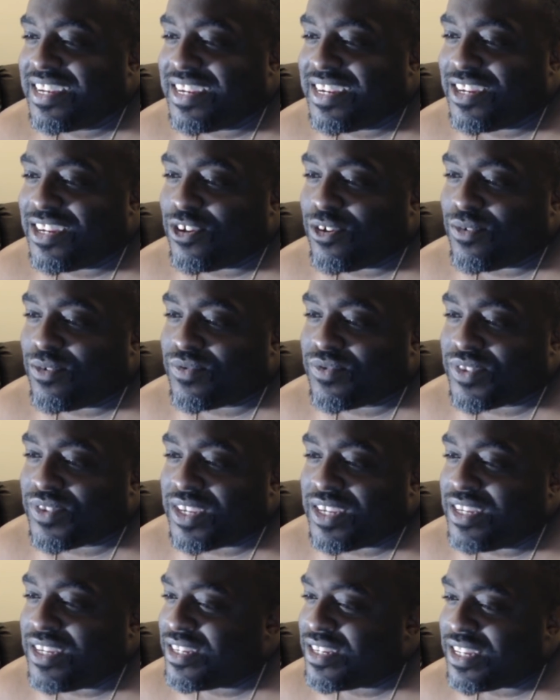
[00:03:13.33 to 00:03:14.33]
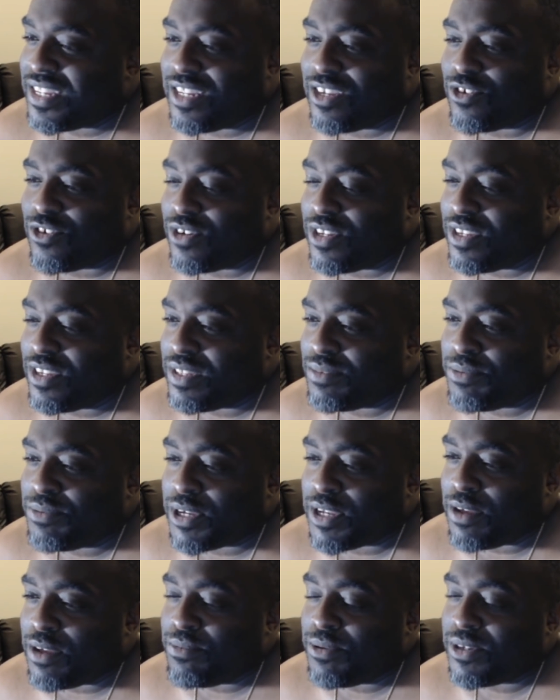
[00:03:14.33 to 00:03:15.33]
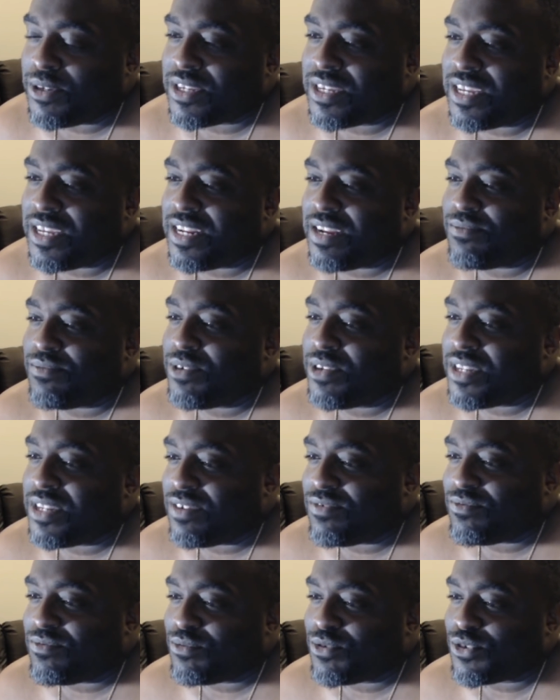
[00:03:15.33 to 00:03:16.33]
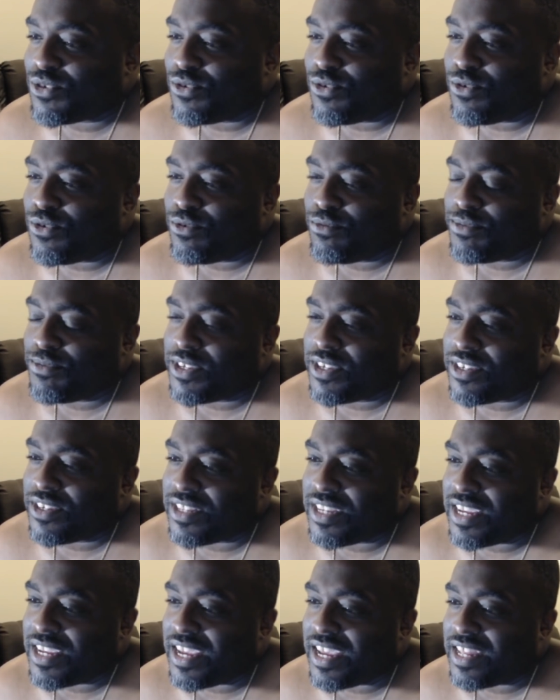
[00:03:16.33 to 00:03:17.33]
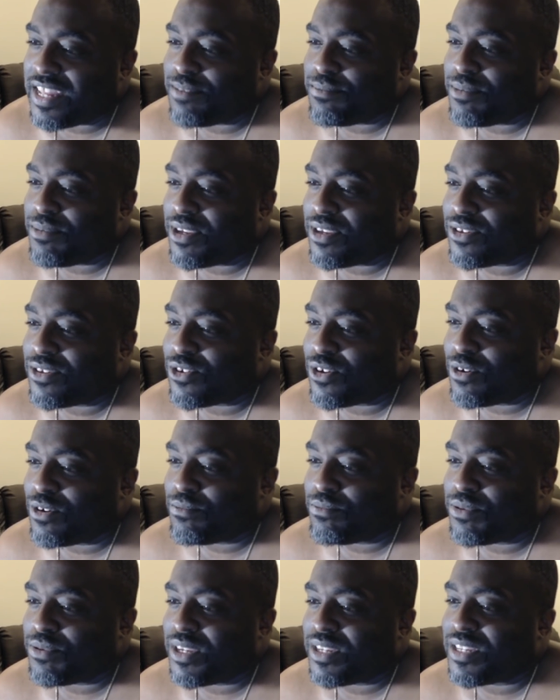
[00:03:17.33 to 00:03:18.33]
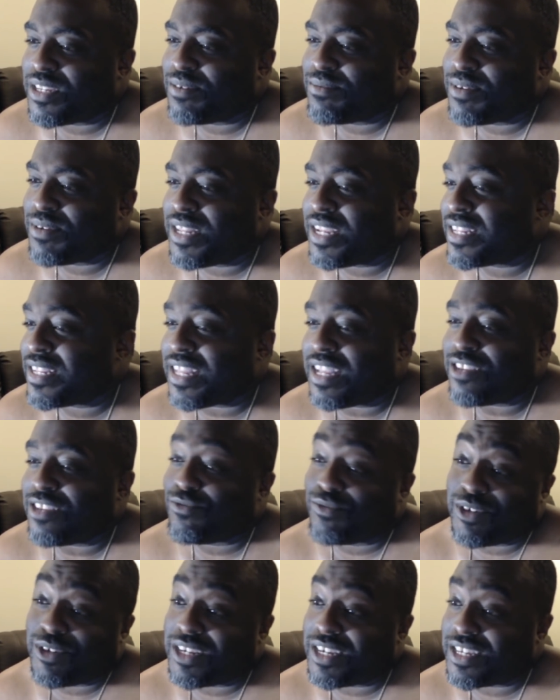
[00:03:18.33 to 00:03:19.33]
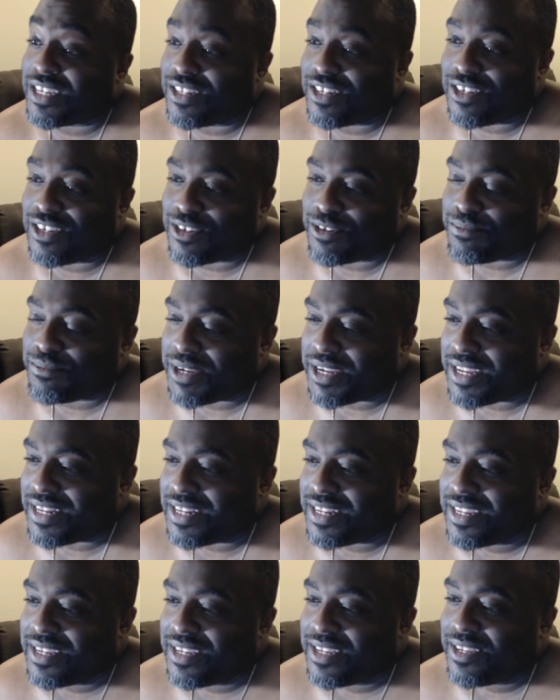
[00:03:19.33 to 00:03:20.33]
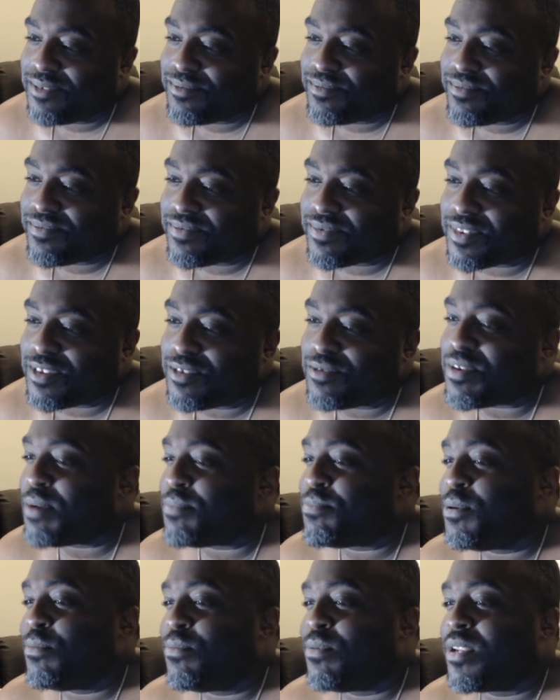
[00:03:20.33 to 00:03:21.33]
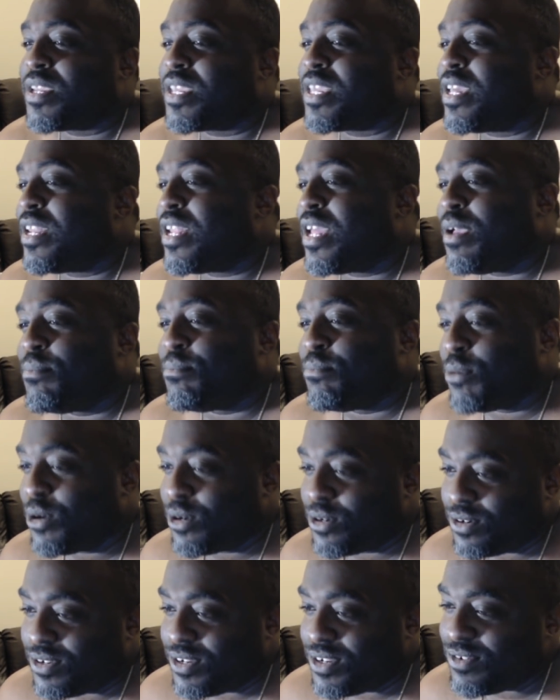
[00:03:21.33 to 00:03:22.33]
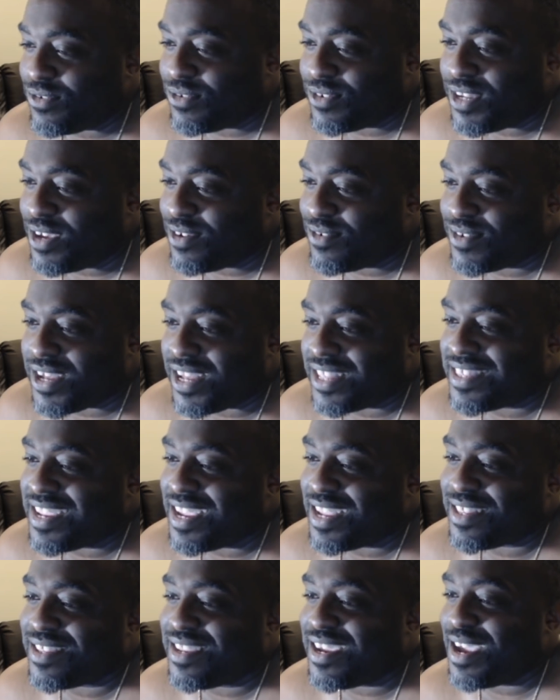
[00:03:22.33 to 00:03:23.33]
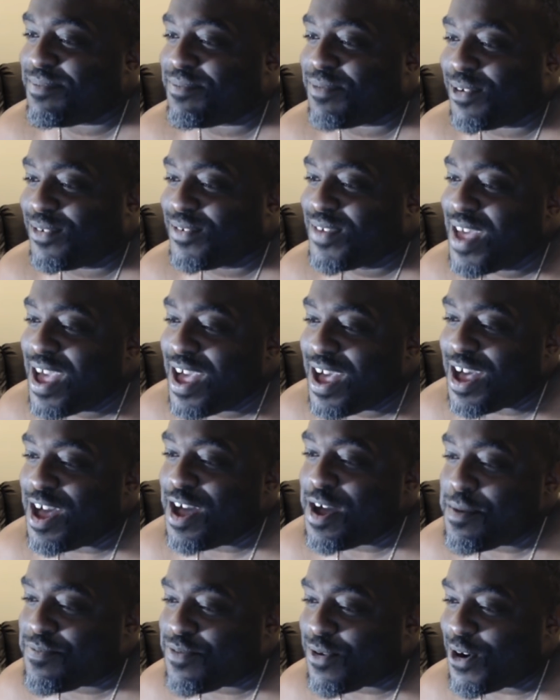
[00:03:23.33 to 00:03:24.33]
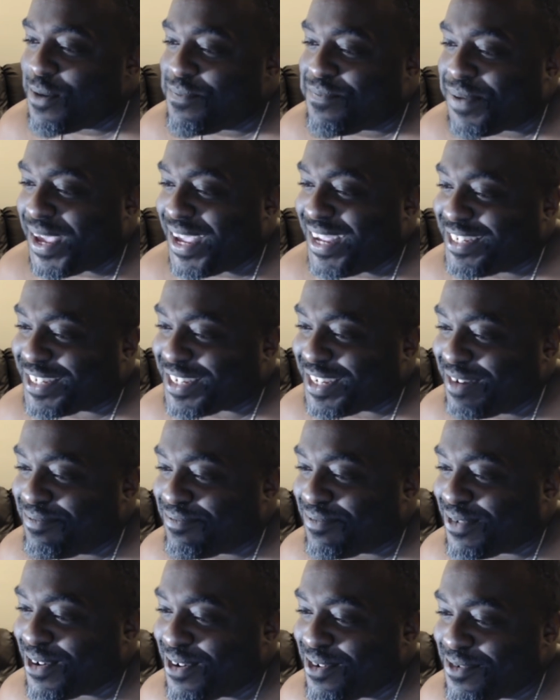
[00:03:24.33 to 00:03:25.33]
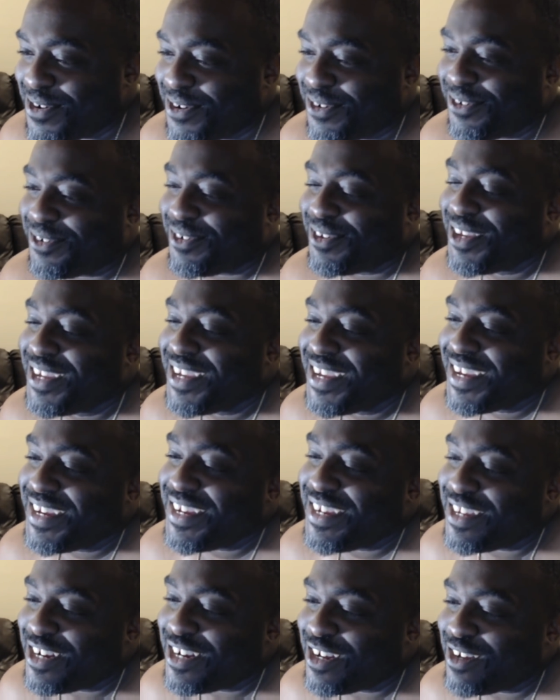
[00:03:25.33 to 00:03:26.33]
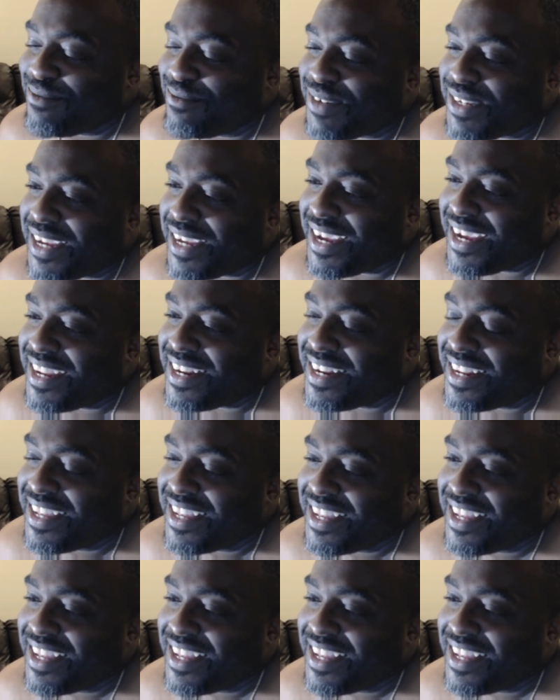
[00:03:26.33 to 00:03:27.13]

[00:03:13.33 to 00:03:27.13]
you know, he said he couldn't even pick up his kid every day from school because he had to be a certain place every day. Like, that's ridiculous, man. You got people that get out murdered. You don't got that type of probation parole. You know what I'm saying?